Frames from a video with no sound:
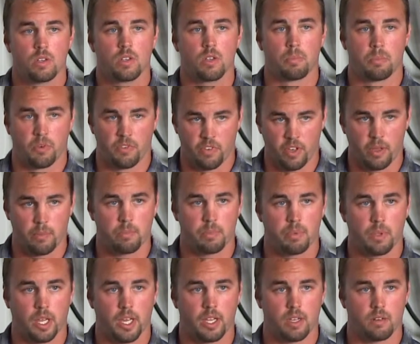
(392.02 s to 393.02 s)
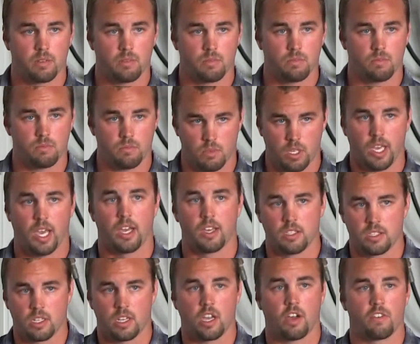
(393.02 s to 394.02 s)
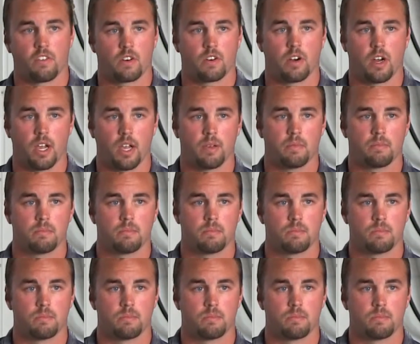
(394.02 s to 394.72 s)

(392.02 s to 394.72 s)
The prevent plant, yeah, is a cover crop.